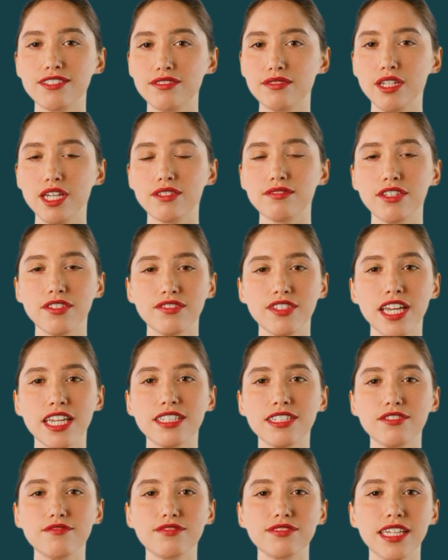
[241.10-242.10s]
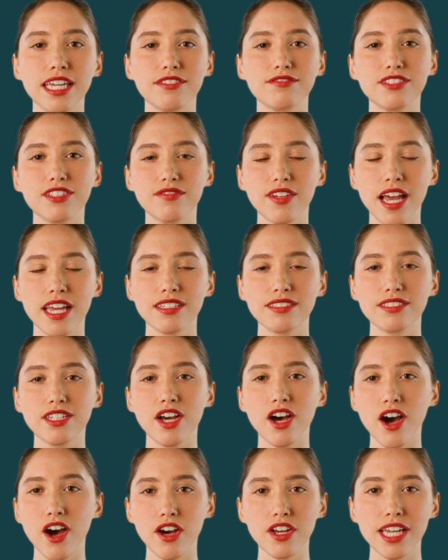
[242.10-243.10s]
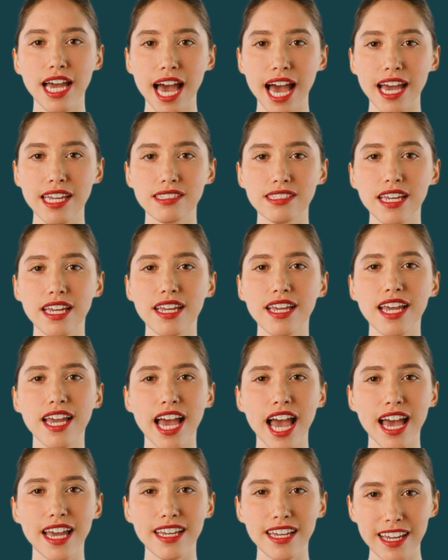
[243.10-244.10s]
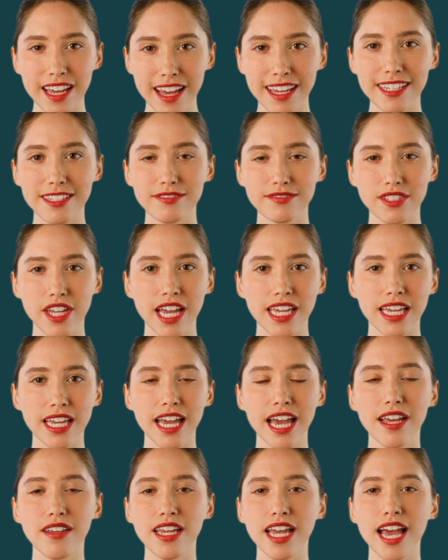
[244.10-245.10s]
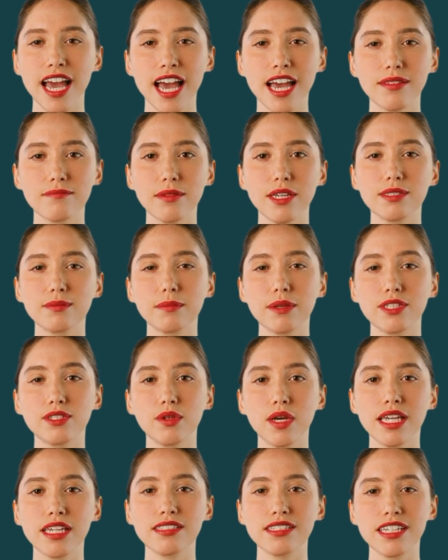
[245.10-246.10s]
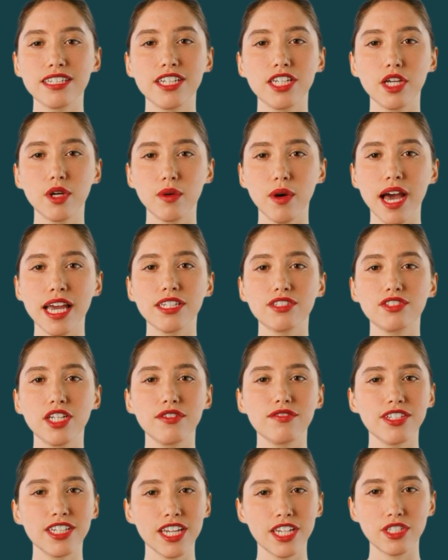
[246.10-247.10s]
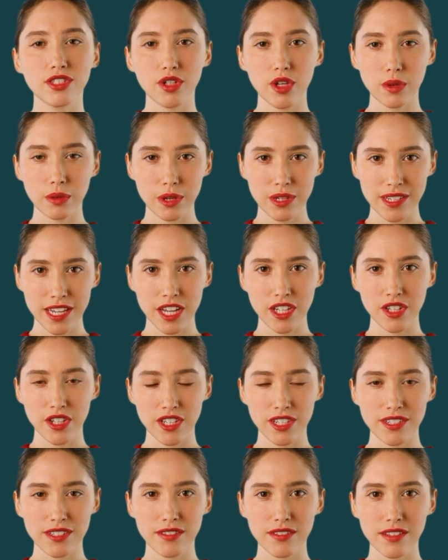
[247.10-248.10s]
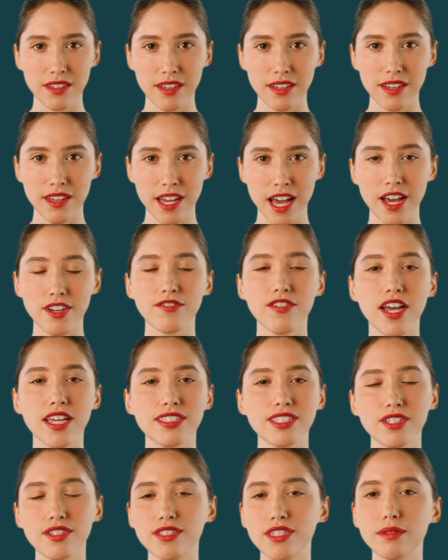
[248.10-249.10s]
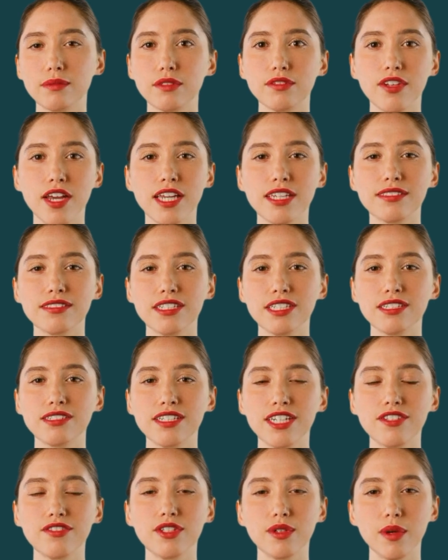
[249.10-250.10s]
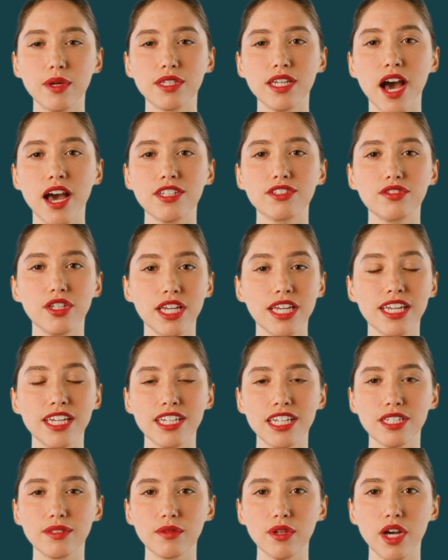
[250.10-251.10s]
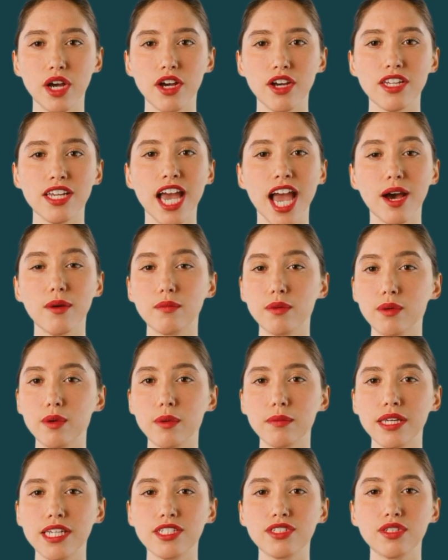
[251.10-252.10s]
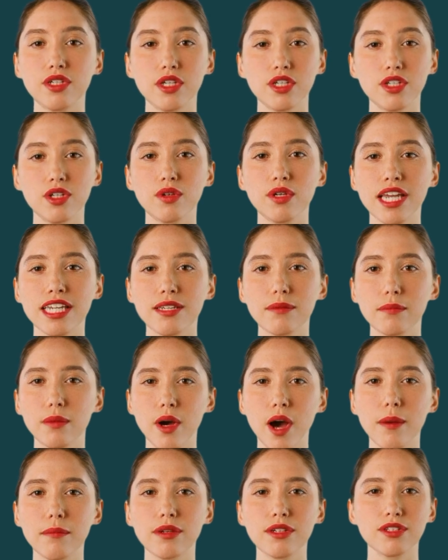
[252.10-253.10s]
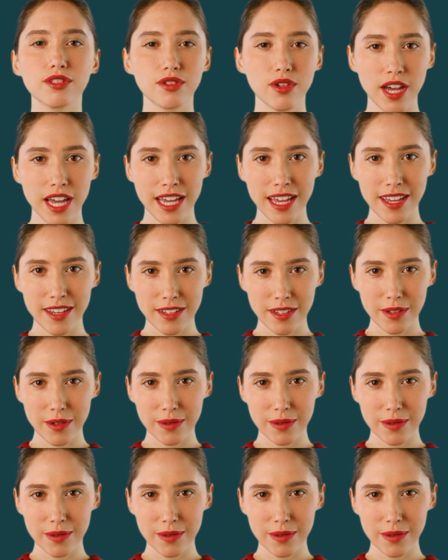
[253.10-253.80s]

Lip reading: 3 reflective safety vest, hard hat, and lighted flagging area and must be trained in the correct traffic control procedures. Advise your supervisors if you are not trained in this regard, and we will make sure you get the proper training.